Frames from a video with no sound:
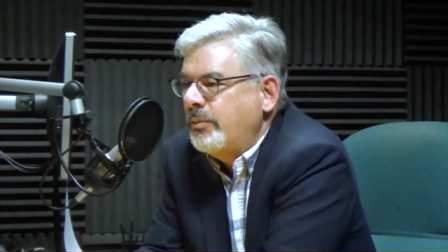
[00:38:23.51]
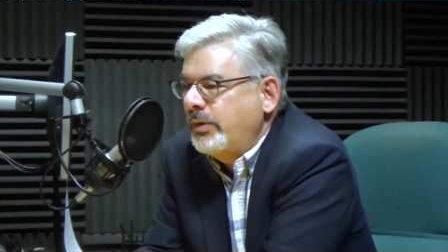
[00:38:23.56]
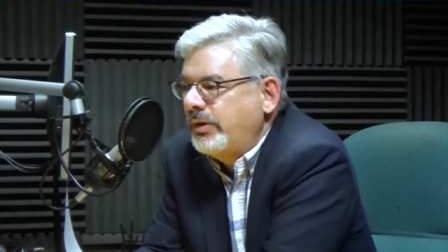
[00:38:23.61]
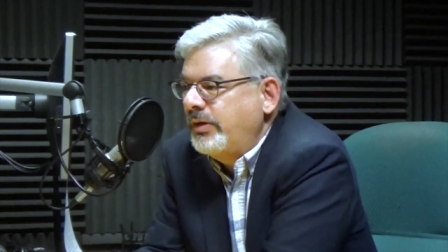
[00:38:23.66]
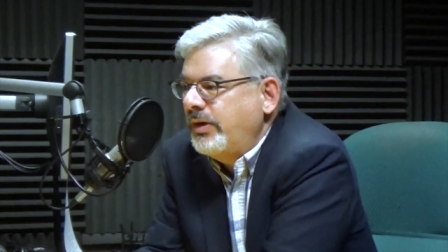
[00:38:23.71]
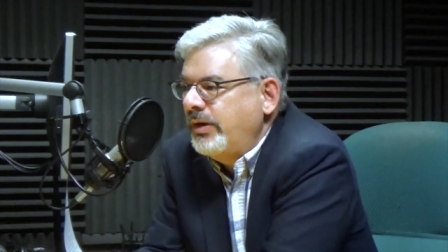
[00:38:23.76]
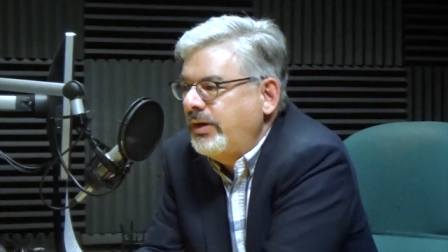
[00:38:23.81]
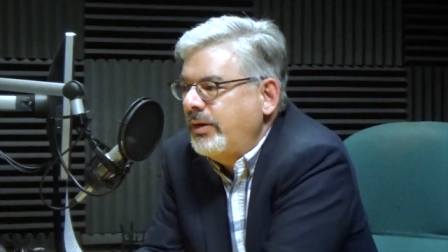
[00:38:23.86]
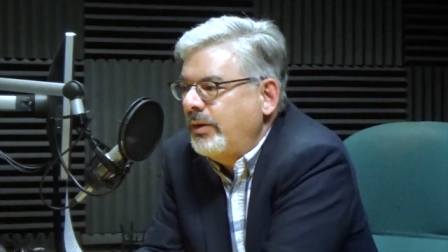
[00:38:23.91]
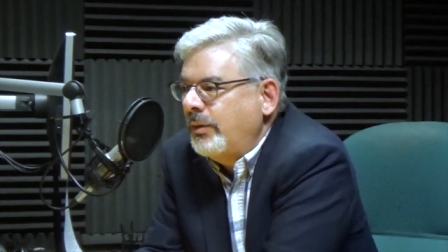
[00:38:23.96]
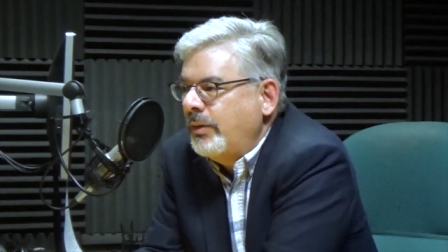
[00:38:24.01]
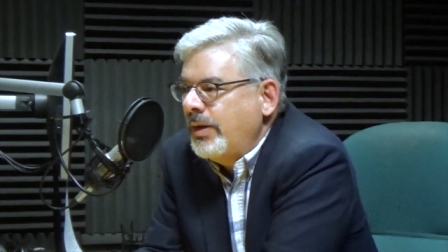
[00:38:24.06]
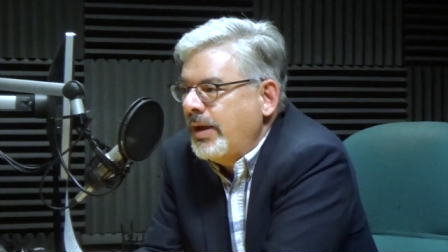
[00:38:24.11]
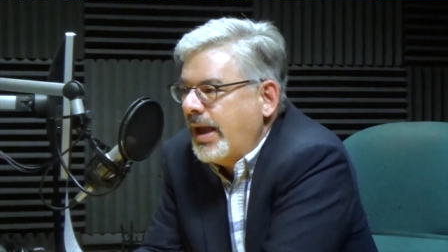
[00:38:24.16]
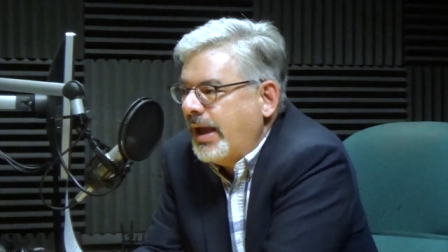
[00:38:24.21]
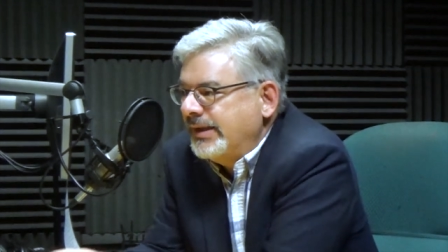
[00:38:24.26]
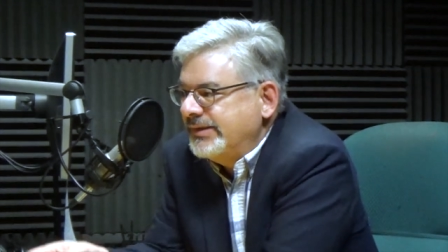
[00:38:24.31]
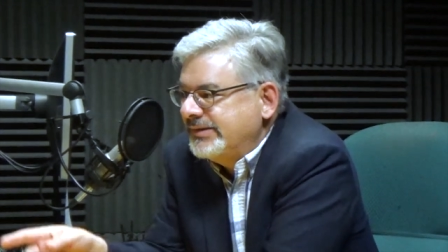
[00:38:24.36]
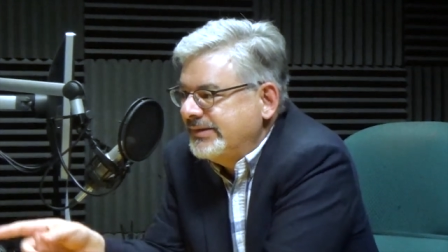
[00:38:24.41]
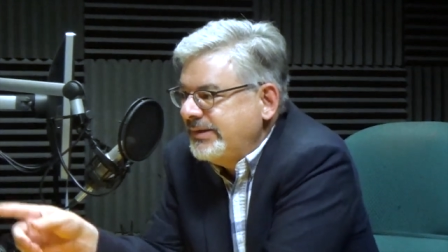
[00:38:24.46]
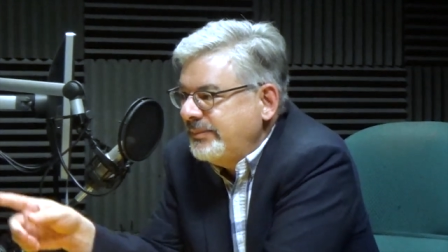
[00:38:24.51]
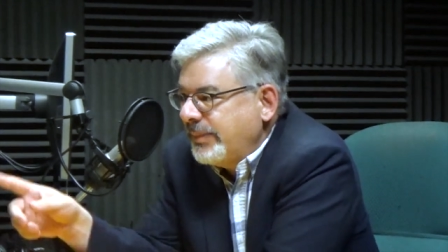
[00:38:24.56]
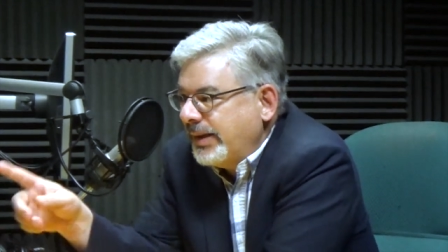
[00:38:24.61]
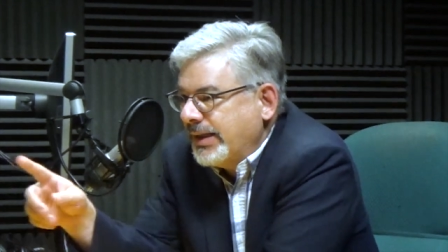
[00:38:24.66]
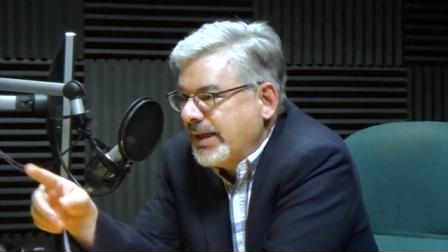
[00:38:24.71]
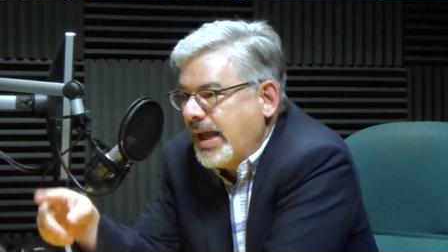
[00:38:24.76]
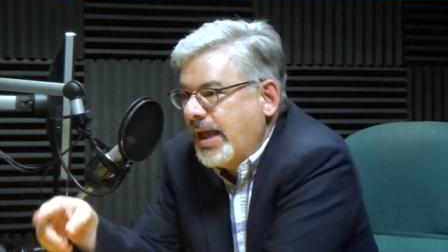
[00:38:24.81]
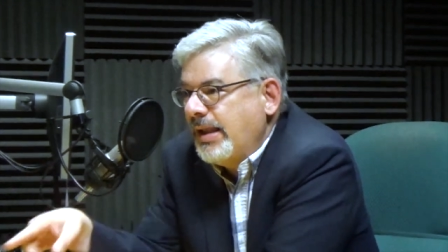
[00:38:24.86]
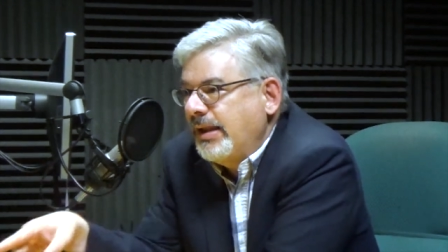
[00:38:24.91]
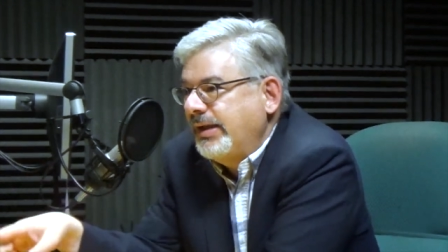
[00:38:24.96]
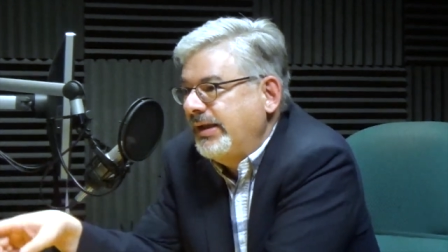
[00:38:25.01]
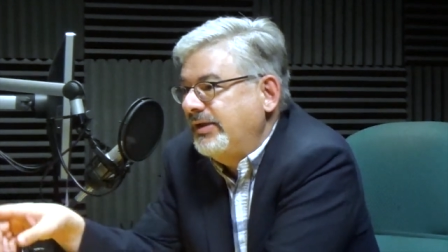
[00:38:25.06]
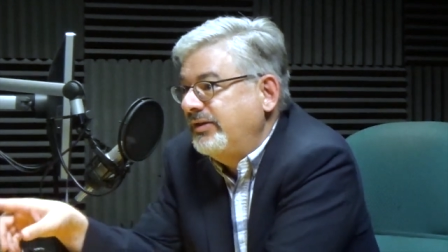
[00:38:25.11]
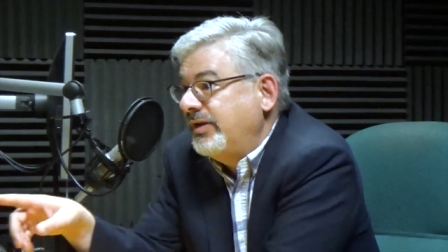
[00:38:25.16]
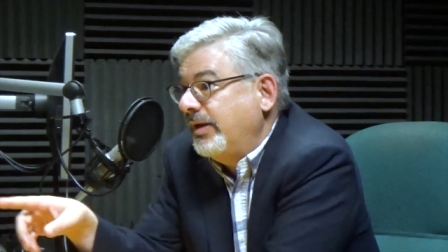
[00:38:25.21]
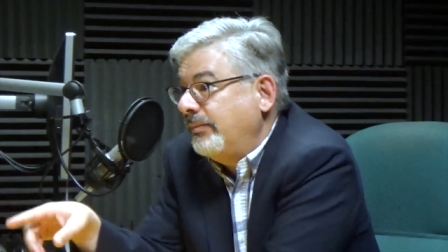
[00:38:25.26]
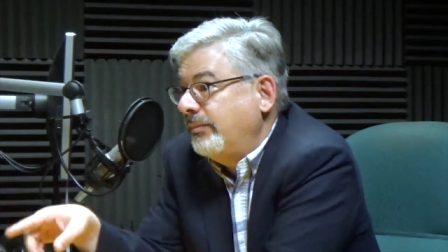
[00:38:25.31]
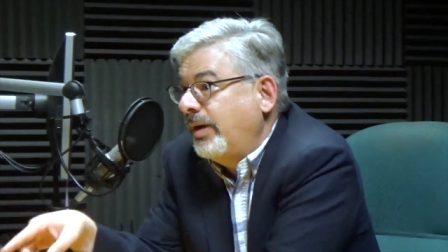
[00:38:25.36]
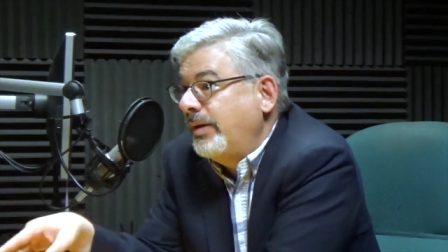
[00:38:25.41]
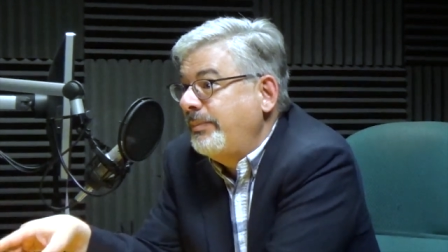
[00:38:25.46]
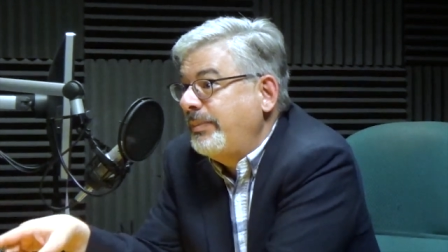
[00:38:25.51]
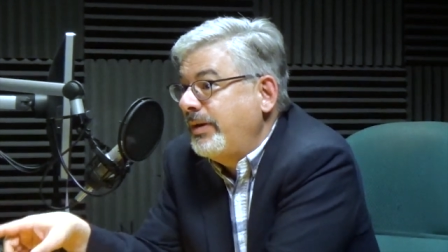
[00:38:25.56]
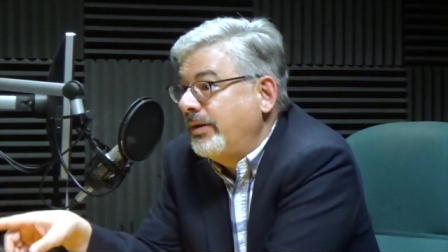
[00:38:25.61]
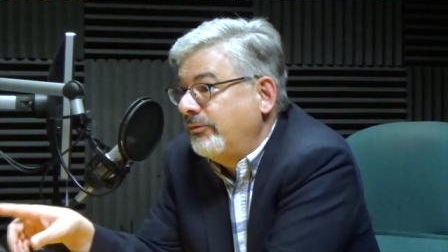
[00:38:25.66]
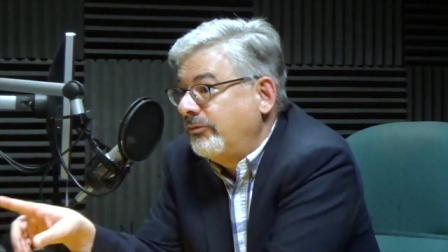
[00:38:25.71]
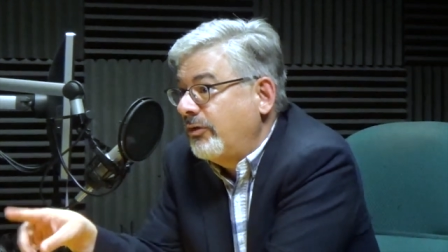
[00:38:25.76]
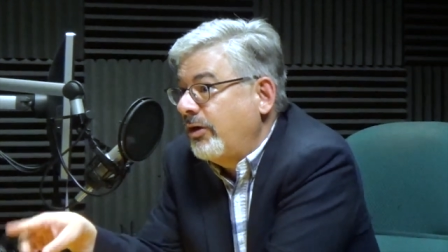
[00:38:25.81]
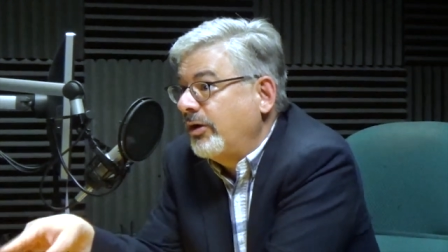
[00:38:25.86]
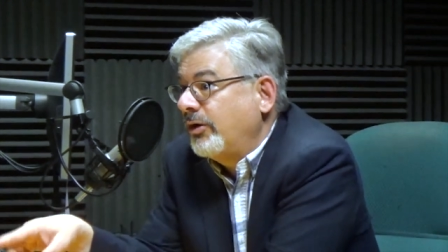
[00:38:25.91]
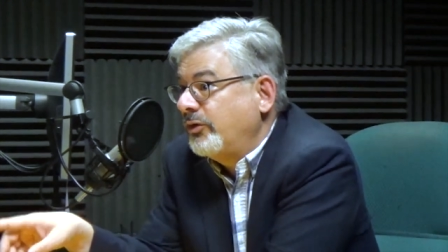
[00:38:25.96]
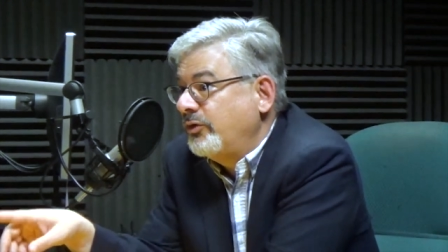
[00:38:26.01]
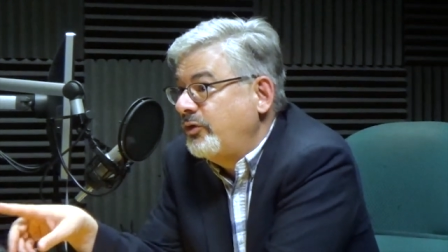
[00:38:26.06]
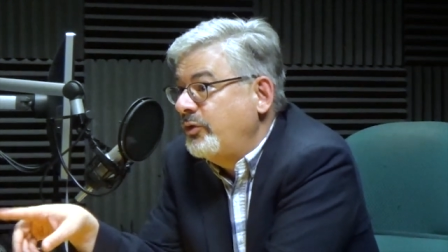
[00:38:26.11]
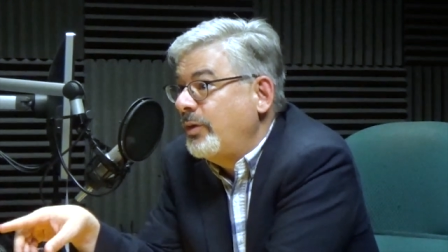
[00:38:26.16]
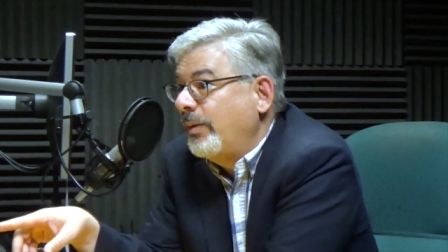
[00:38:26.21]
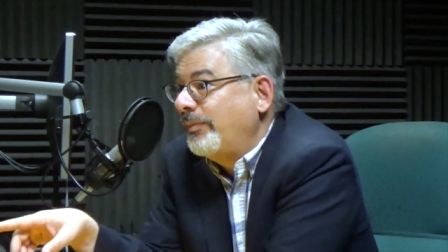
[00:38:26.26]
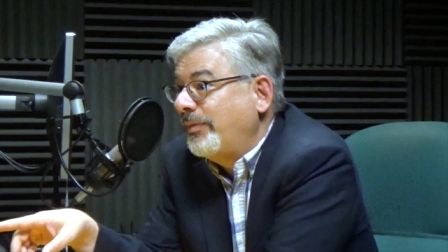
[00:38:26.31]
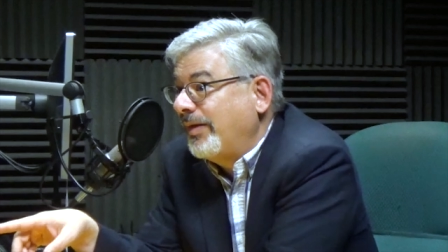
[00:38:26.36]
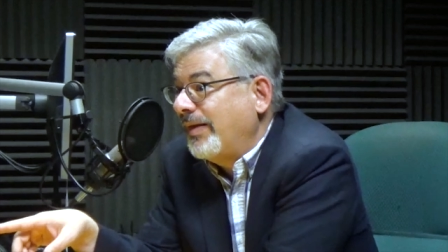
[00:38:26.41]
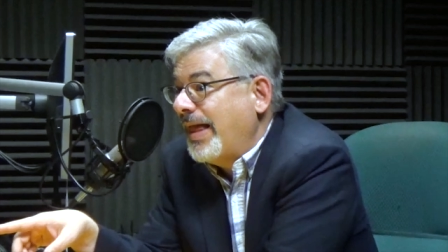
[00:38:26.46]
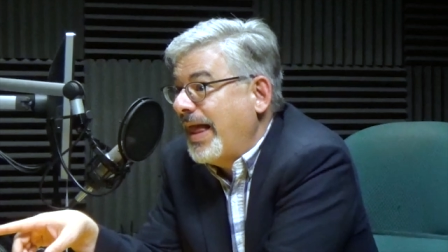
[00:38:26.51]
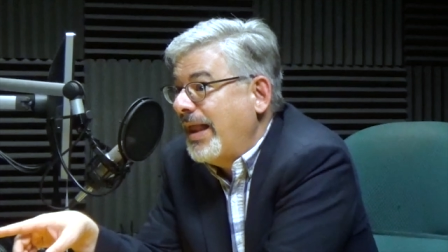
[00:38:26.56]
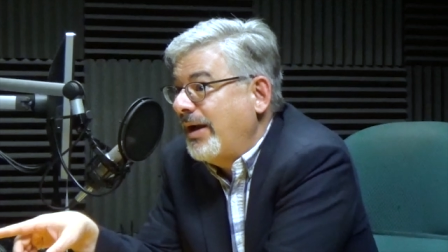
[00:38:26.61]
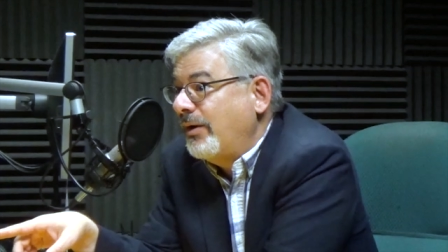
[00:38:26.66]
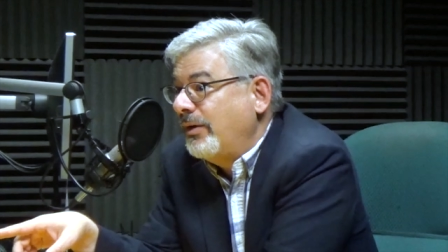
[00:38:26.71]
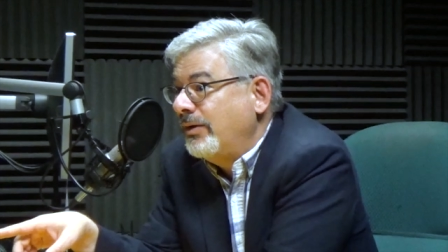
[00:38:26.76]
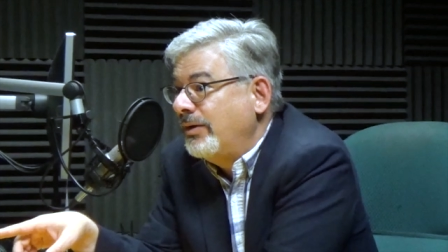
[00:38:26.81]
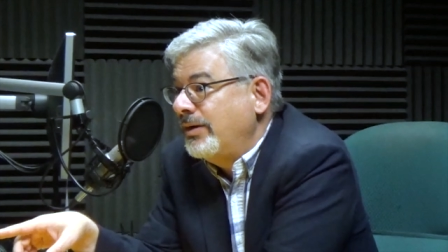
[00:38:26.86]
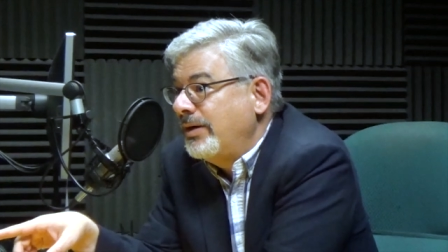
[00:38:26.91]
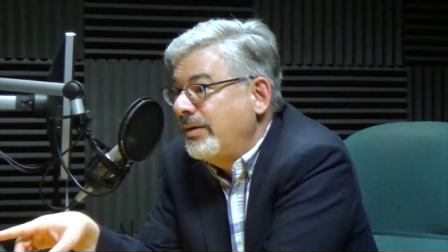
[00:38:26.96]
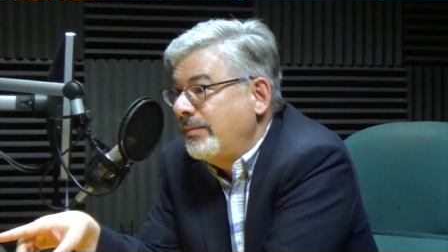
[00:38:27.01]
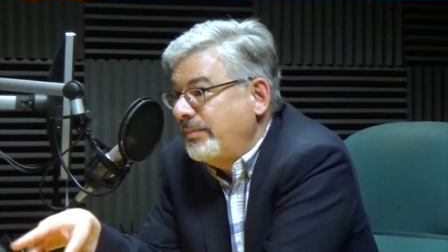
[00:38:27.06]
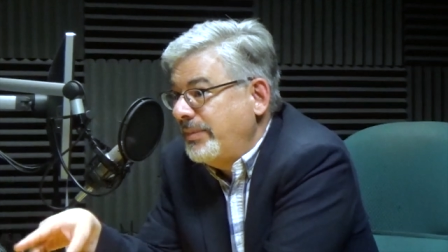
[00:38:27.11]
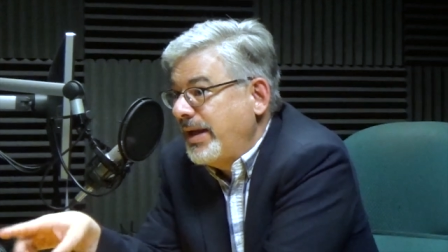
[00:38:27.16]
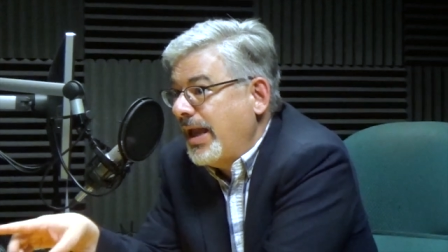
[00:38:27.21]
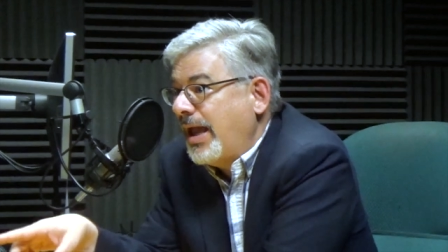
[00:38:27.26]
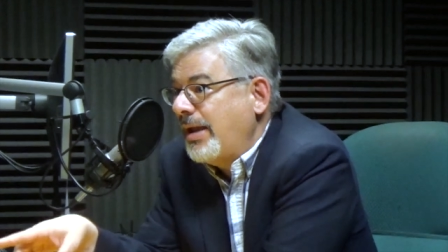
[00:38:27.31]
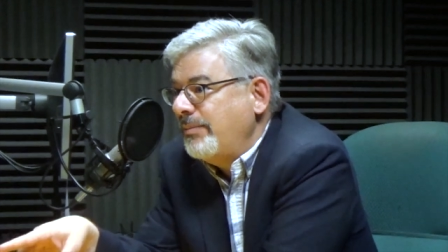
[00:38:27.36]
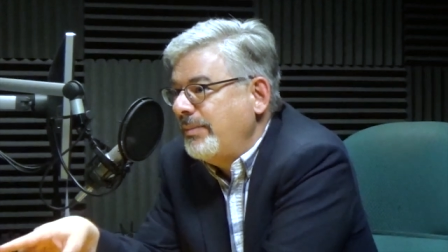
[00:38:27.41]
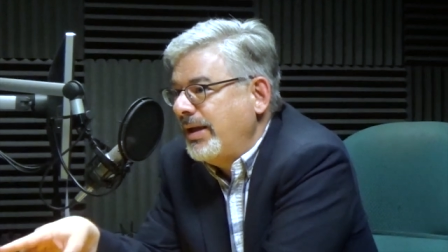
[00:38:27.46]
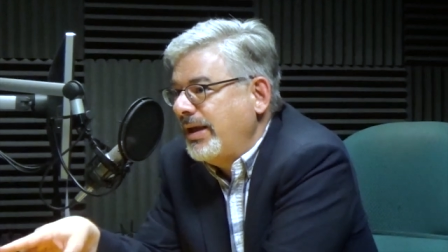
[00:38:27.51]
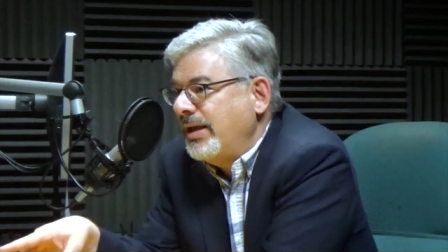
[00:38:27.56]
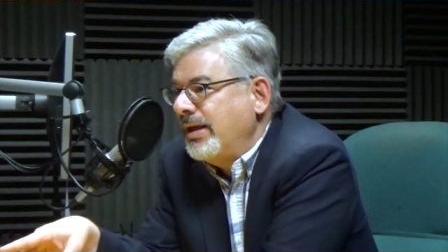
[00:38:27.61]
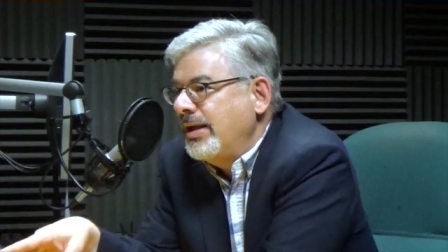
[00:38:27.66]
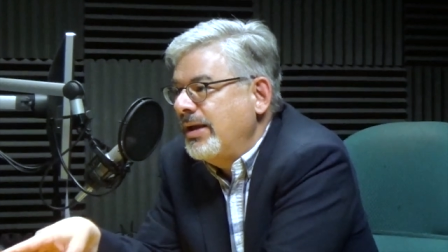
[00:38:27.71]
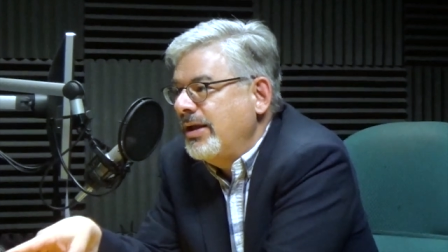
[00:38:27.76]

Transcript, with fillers: but you know, I see my colleagues that might be a rung or two up the ladder yeah. beyond me.